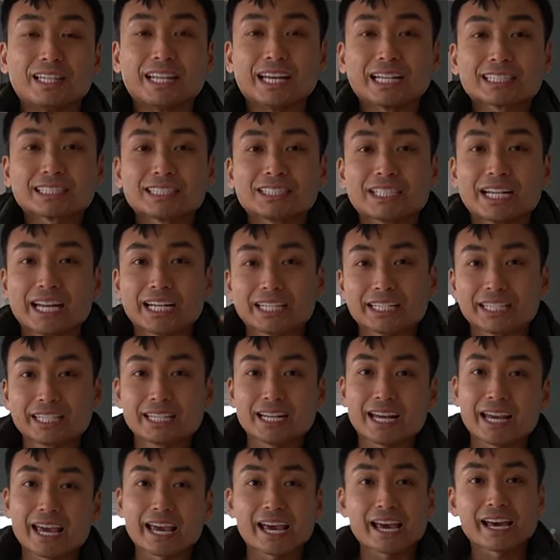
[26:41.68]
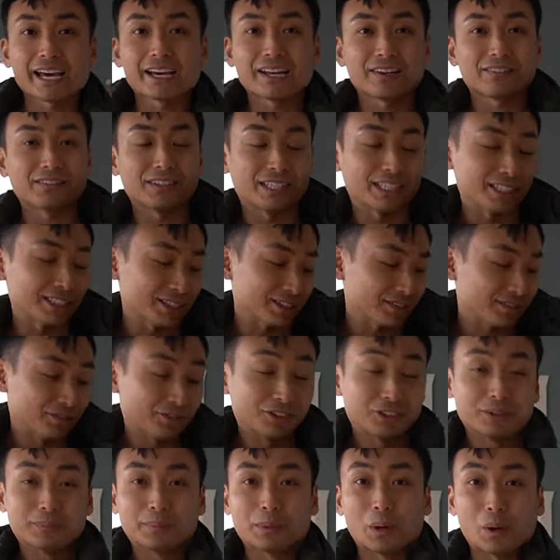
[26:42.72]
next jacket I have is
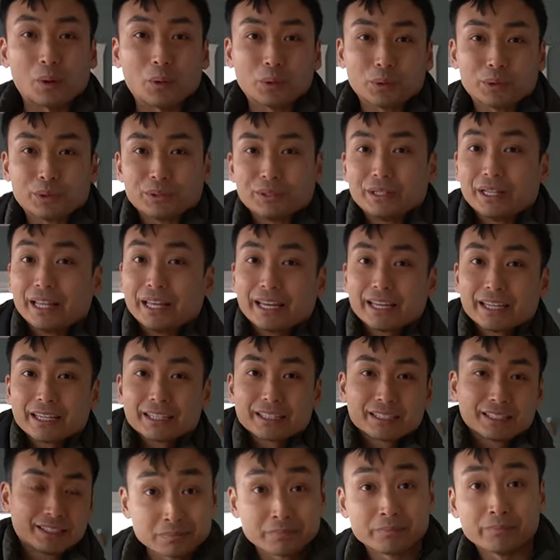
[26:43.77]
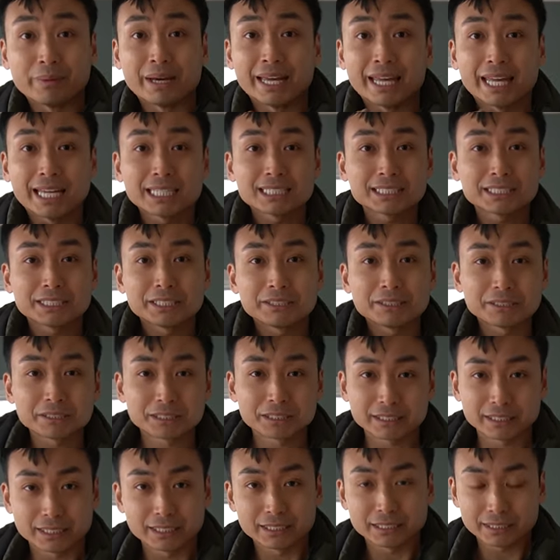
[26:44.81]
from Orolay. My exterior
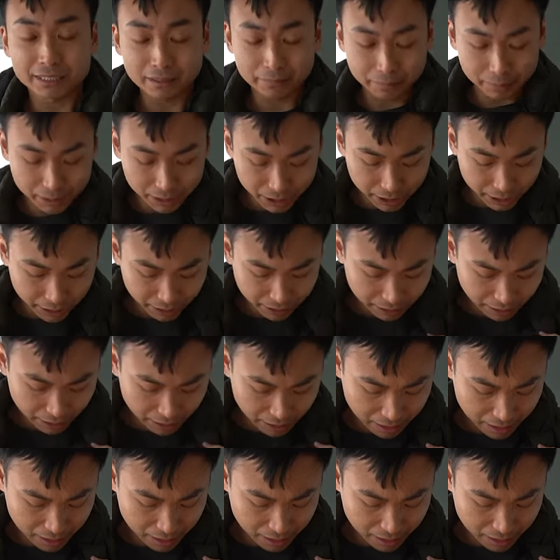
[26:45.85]
skin temperature,